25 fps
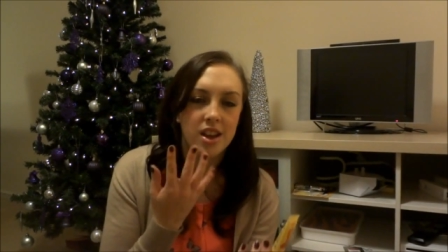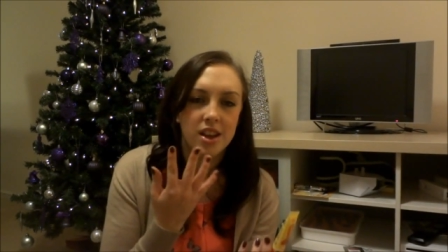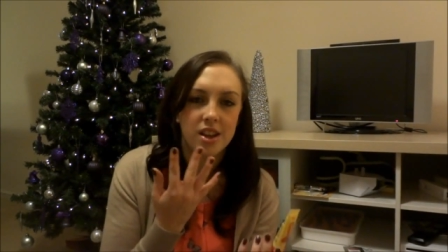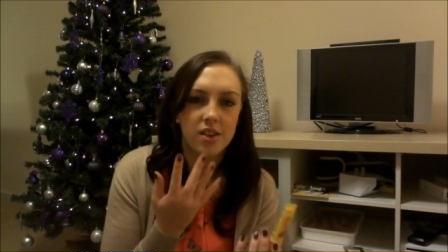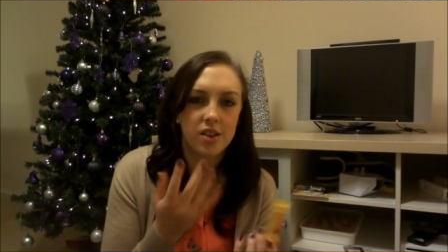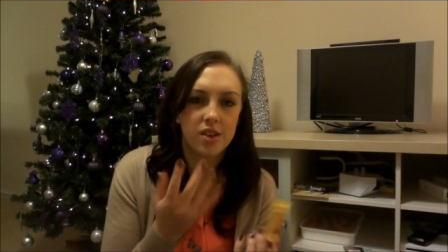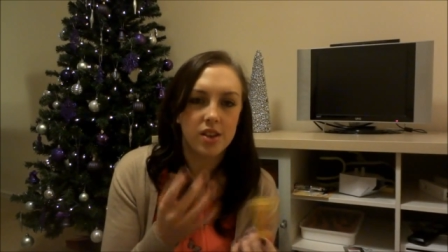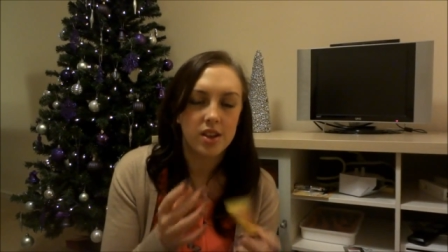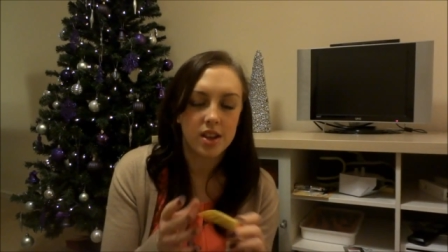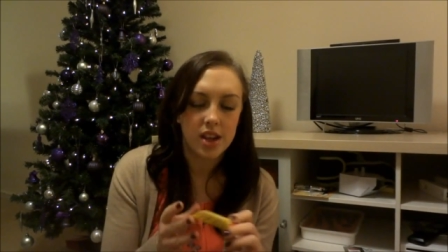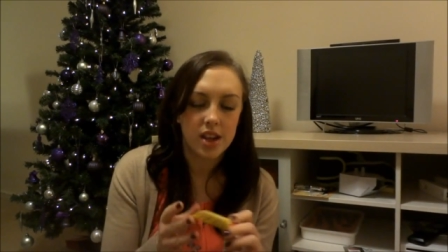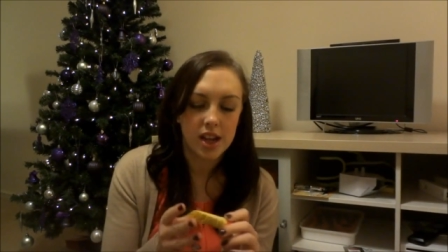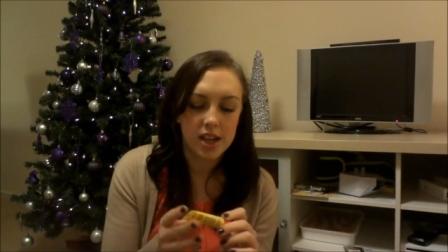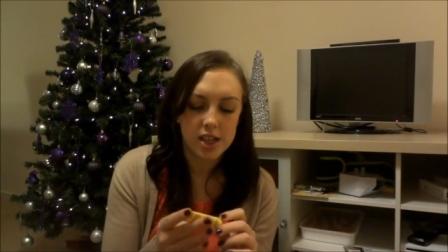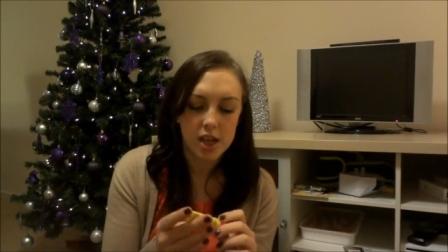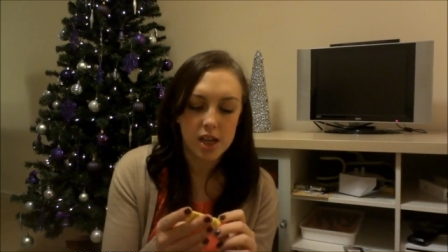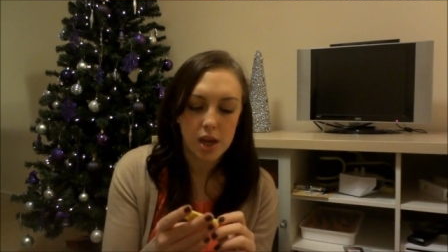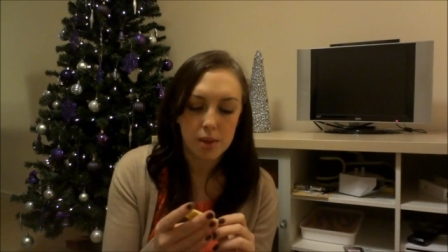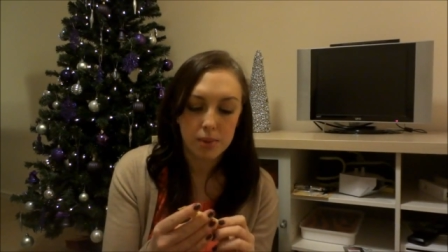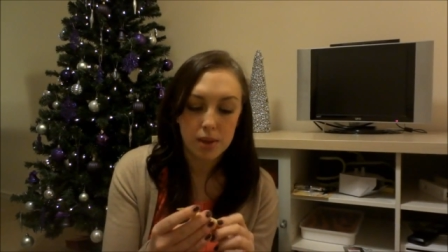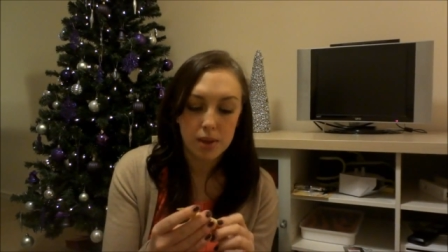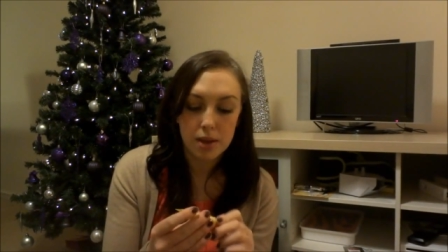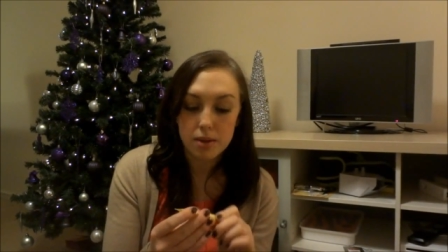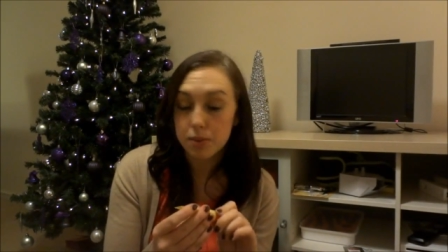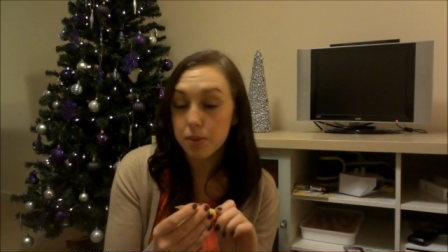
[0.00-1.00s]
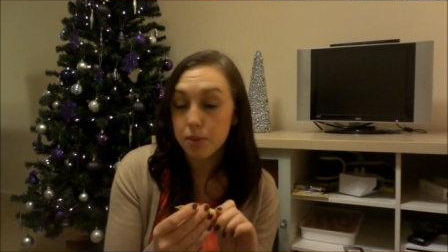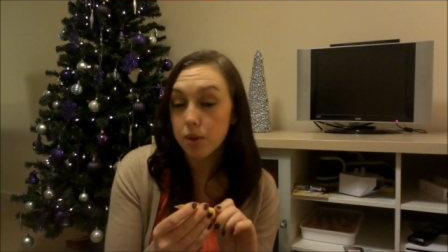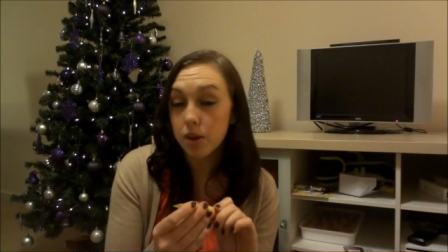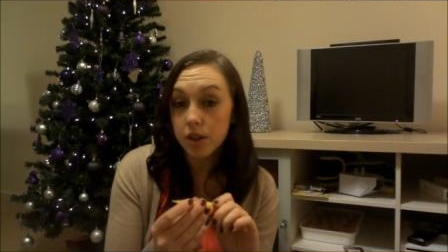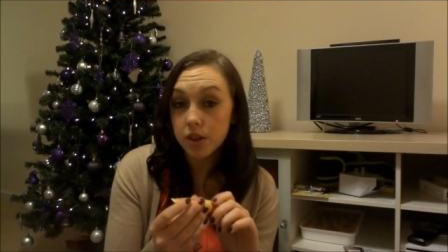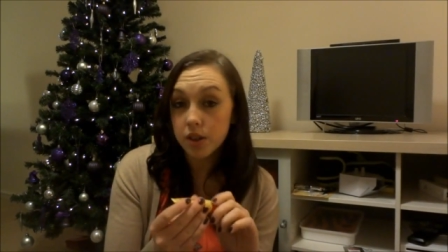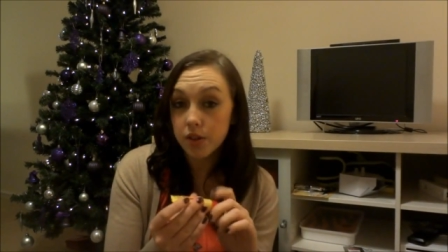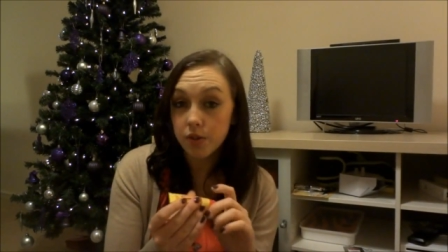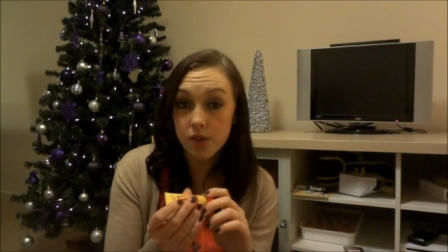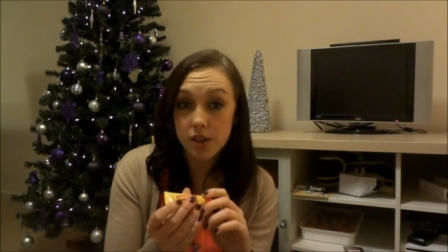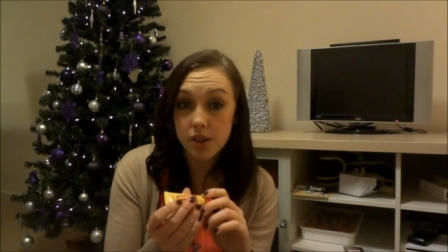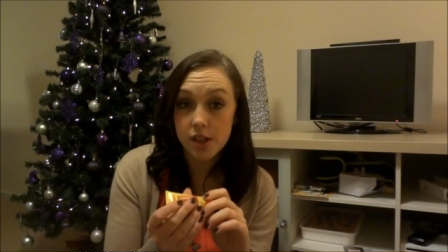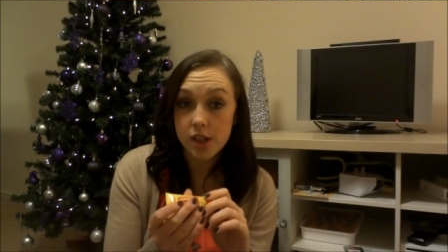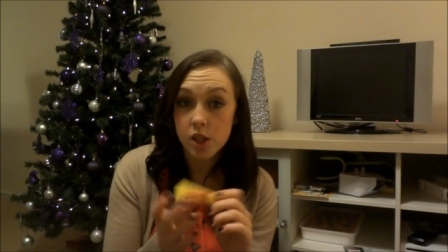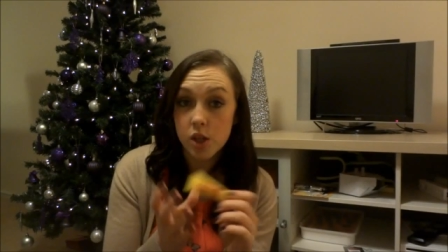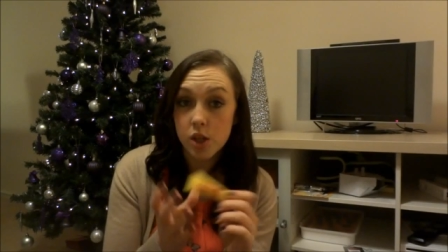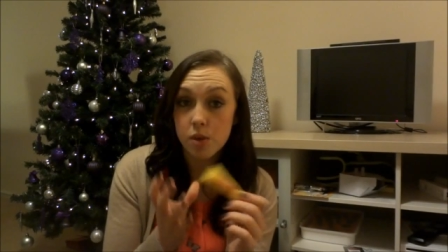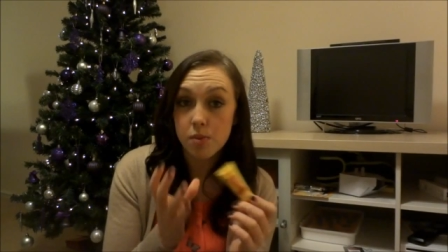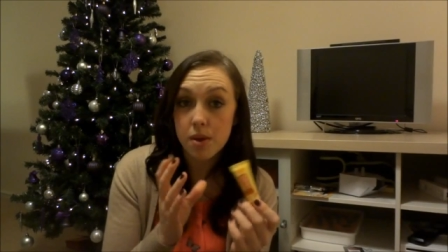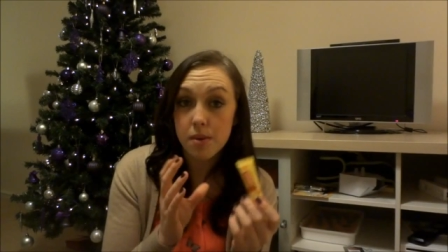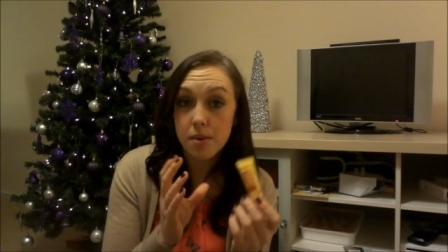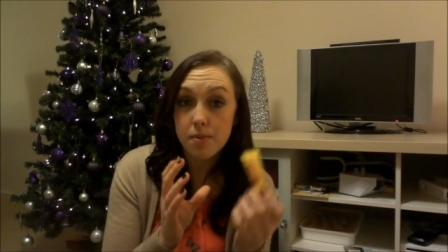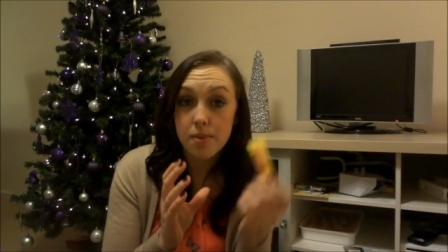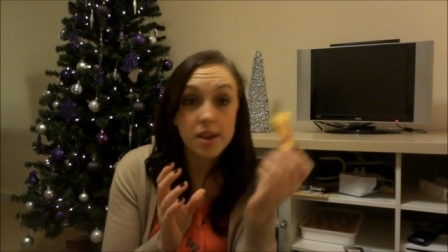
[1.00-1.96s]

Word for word: you know, you get chaplets, but also for the summer